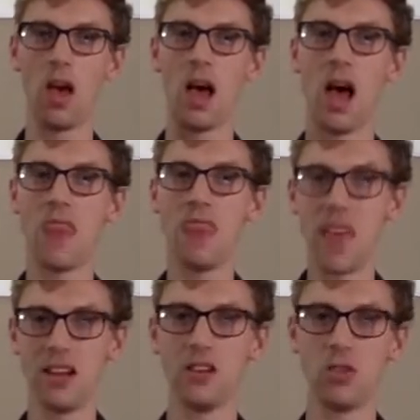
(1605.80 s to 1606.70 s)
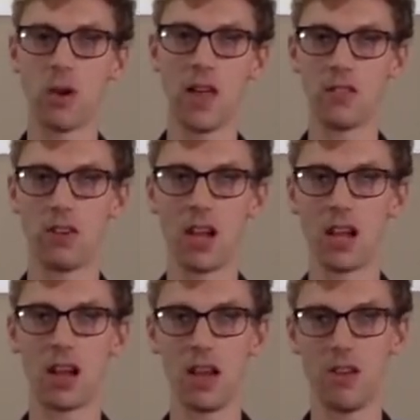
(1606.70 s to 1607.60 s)
and then you'll get the right
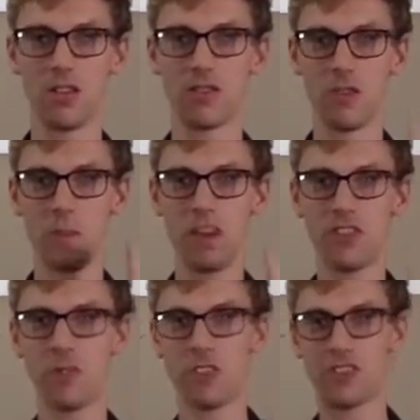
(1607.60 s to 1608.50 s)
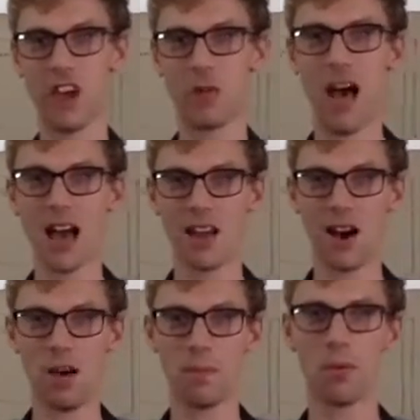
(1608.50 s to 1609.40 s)
clearance. If the measurements don't add
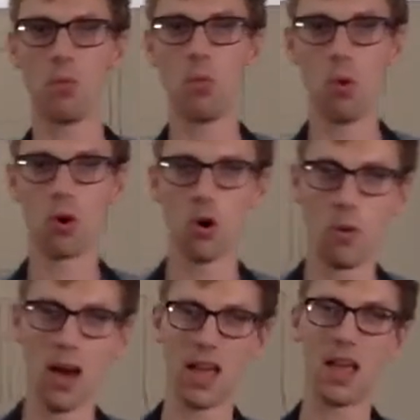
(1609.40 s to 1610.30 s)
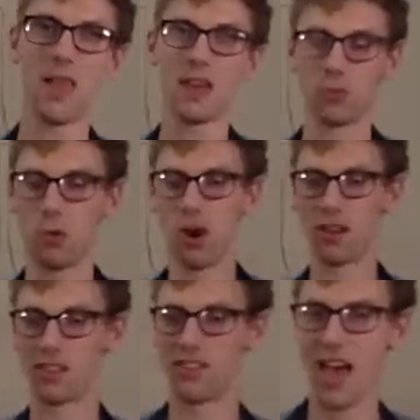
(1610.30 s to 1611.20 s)
up, walk away. That's what
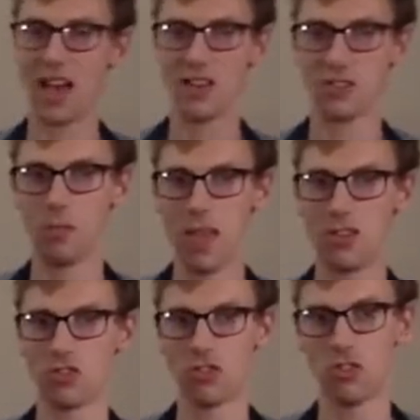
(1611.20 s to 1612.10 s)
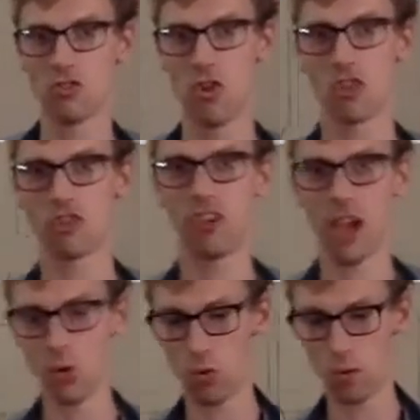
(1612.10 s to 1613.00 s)
I'd say. Just make sure you
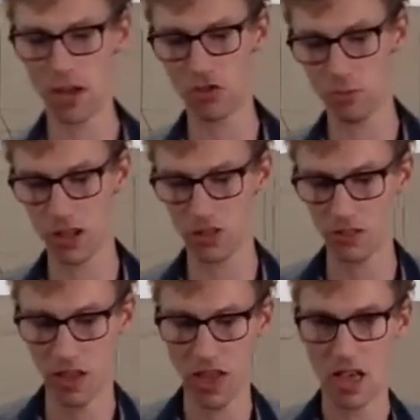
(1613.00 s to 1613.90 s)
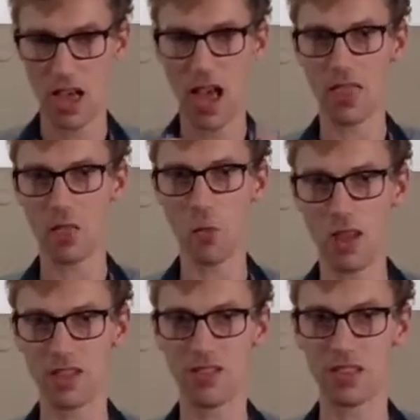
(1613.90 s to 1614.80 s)
cross-check all the measurements and the
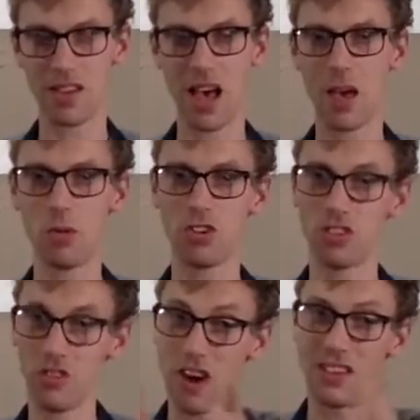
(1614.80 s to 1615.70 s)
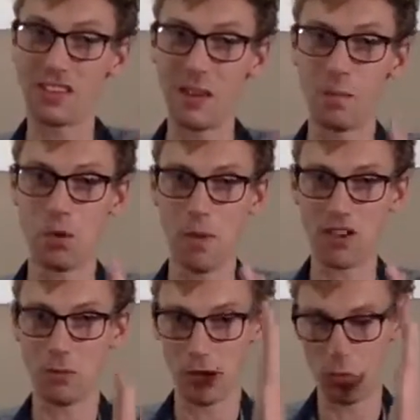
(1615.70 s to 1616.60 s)
width of the tyre, which is a very simple
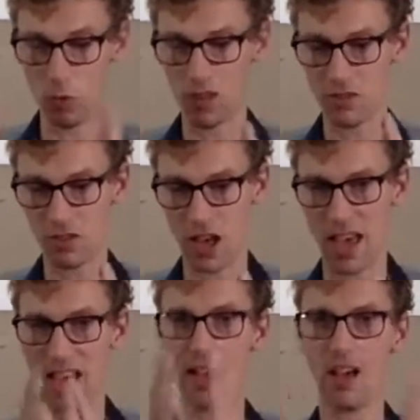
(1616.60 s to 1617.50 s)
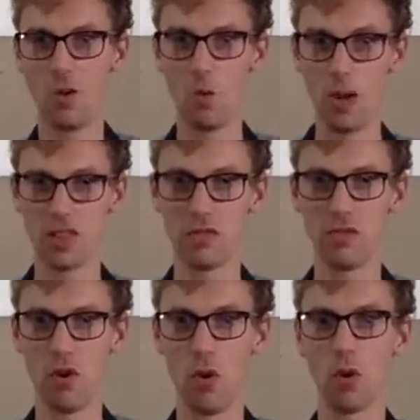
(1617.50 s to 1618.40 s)
measurement: width of tyre, width of
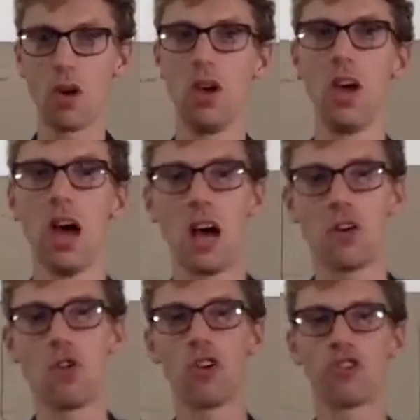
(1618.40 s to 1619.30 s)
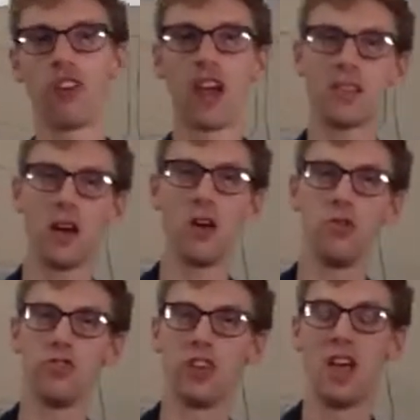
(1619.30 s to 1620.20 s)
fork, and cross-check
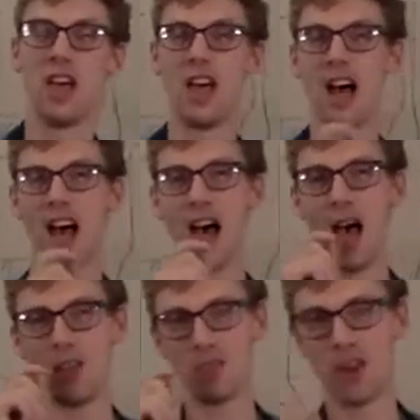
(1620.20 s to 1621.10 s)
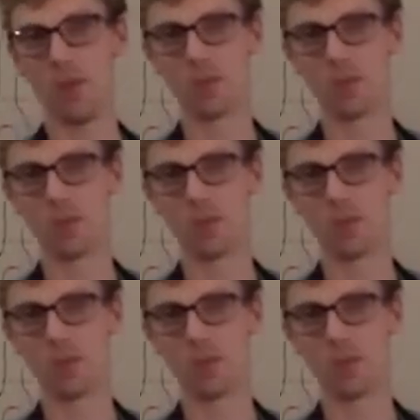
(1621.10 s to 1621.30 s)
those. And if the numbers